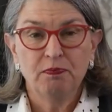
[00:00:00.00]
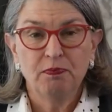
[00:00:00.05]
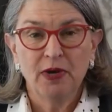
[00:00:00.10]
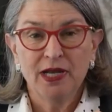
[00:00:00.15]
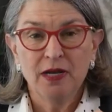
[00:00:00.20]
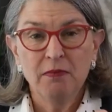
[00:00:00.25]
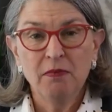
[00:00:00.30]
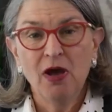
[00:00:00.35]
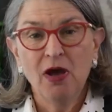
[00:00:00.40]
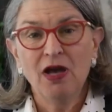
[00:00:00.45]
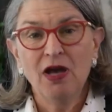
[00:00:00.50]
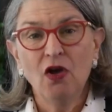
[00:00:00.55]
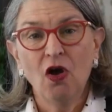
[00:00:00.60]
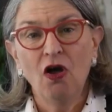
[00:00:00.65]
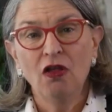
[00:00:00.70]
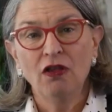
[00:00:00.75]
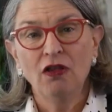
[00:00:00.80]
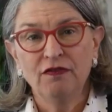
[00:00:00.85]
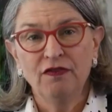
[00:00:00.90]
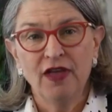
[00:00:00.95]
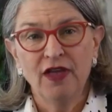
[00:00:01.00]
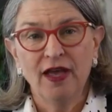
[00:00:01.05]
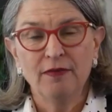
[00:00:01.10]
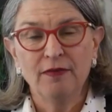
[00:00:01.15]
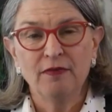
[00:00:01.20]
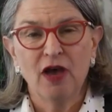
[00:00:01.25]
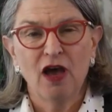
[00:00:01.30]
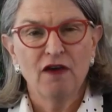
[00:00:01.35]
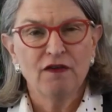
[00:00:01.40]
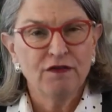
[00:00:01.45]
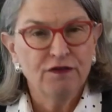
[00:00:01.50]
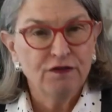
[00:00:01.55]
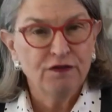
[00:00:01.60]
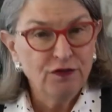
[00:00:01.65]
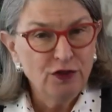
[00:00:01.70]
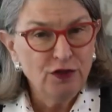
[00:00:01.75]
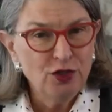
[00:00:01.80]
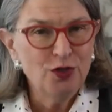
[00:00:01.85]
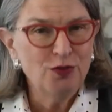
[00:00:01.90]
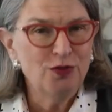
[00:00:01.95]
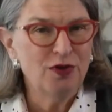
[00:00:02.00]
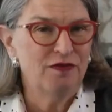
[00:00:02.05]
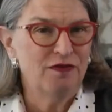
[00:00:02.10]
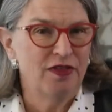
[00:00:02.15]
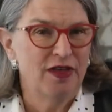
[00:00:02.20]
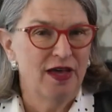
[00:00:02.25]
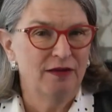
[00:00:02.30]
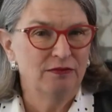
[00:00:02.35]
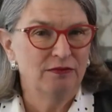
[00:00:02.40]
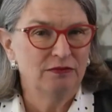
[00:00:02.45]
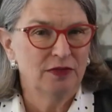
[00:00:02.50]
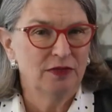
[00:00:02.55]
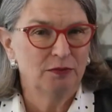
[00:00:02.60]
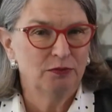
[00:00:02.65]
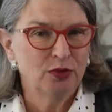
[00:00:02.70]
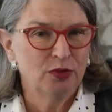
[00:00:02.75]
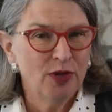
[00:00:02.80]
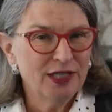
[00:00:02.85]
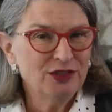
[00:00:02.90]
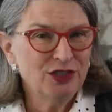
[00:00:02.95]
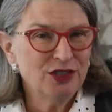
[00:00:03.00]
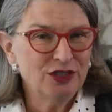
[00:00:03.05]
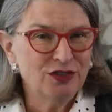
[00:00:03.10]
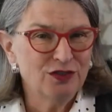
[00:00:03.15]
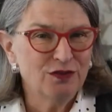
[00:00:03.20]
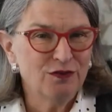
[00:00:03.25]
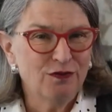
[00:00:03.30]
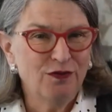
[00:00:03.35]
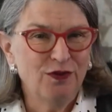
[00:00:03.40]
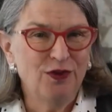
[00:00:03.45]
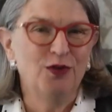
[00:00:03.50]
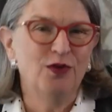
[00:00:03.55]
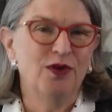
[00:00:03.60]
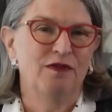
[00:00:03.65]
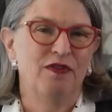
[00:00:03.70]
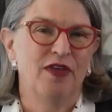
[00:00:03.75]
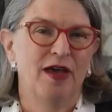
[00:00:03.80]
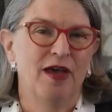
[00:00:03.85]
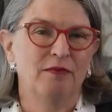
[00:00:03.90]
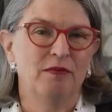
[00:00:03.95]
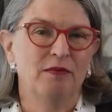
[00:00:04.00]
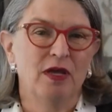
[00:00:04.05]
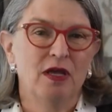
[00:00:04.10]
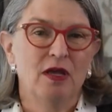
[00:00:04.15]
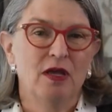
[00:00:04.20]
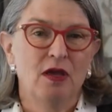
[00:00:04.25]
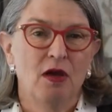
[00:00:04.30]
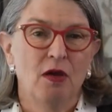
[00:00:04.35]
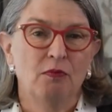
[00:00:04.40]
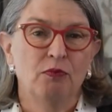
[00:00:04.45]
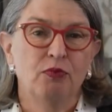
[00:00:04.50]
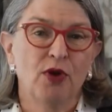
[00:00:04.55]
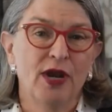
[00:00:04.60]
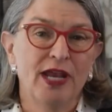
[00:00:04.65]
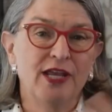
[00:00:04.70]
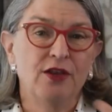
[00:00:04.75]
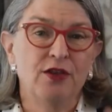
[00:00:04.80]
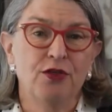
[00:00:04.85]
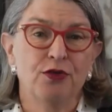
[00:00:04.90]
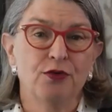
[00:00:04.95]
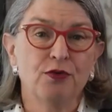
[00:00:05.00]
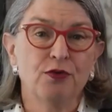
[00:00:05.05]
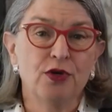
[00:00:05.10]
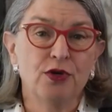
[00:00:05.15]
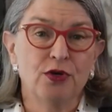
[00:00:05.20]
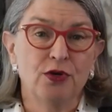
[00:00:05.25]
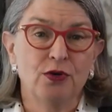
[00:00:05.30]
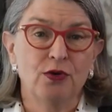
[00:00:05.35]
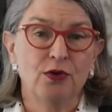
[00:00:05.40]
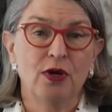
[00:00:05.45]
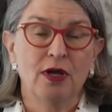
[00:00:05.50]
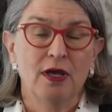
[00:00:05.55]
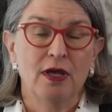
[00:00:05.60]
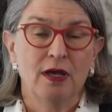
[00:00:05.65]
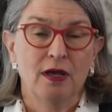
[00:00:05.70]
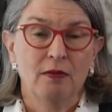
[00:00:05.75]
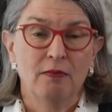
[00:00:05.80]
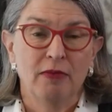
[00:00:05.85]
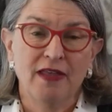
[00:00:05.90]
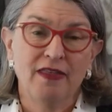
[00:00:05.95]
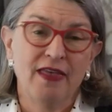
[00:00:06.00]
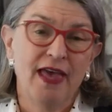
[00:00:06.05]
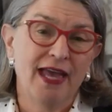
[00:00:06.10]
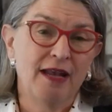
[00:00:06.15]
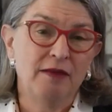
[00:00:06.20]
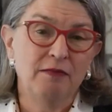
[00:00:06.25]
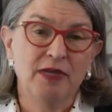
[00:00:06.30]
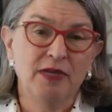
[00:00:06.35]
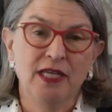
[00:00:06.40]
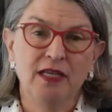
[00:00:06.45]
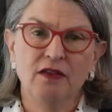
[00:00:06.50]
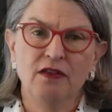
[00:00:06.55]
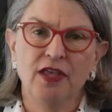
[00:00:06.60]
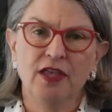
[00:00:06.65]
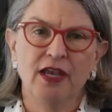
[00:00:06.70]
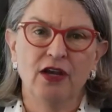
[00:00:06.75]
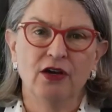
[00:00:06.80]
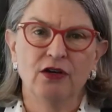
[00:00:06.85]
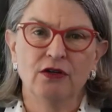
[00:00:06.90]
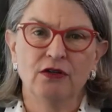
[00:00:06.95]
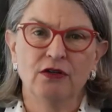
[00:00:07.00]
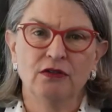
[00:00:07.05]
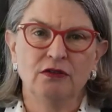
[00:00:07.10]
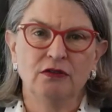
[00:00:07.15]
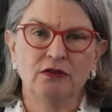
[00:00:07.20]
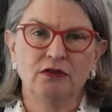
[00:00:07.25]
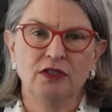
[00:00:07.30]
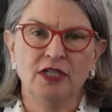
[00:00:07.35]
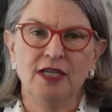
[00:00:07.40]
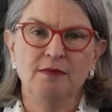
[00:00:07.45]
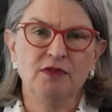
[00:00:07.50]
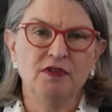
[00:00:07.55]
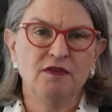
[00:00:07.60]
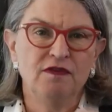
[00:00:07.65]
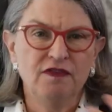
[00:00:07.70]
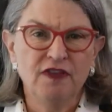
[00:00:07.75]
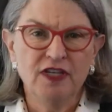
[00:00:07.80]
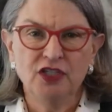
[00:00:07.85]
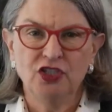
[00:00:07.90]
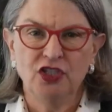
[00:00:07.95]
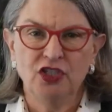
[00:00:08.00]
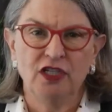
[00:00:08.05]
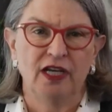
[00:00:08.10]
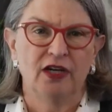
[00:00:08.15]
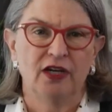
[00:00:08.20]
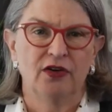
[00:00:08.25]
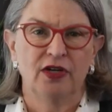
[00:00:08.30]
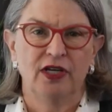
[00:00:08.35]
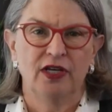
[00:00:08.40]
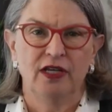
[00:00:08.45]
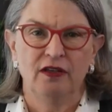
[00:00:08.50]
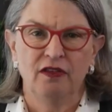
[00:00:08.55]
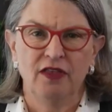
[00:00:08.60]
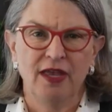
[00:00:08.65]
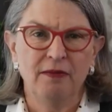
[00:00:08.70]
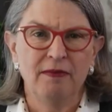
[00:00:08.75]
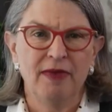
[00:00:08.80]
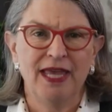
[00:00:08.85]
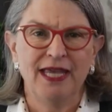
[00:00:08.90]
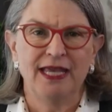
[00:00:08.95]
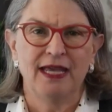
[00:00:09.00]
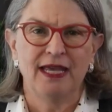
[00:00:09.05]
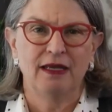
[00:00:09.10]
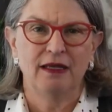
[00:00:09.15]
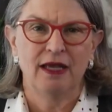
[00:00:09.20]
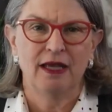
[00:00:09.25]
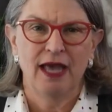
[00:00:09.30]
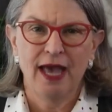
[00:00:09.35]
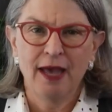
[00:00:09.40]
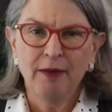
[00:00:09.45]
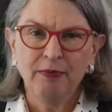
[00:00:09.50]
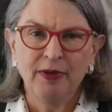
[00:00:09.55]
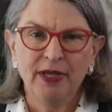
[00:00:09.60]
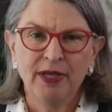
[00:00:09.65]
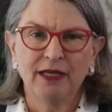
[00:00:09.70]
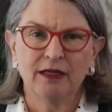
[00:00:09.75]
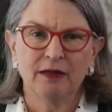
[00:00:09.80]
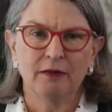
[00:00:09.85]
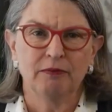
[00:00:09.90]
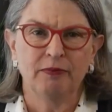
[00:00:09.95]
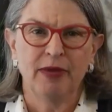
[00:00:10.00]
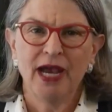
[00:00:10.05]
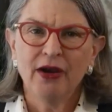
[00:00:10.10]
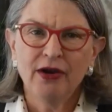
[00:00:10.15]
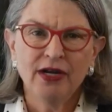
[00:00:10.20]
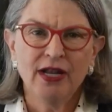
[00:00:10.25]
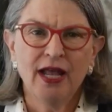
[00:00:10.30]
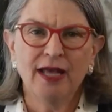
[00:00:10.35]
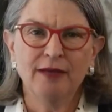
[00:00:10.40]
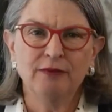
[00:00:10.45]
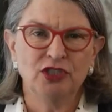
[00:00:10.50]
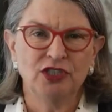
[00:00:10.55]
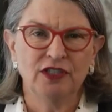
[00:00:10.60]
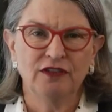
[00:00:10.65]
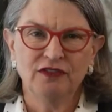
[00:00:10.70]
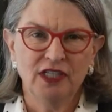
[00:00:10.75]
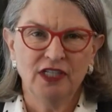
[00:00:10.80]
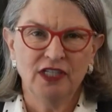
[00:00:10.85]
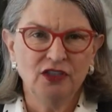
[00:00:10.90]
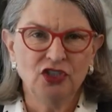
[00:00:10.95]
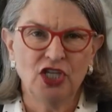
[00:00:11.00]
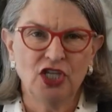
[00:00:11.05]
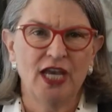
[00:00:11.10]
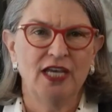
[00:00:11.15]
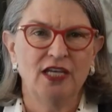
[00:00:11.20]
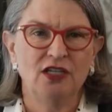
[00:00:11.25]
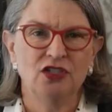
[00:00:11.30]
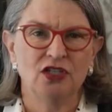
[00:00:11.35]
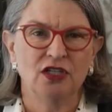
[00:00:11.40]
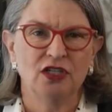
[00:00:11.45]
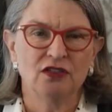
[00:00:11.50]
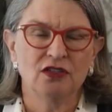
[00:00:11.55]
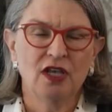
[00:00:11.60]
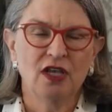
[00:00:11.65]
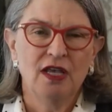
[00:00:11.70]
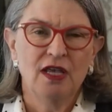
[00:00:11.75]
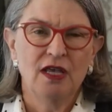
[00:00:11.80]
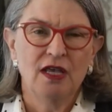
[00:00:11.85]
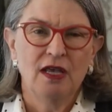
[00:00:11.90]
But among all of them, a few of them, a precious few of them, break through. By that, I mean they are deemed visionary. They make epic paradigm shifting changes.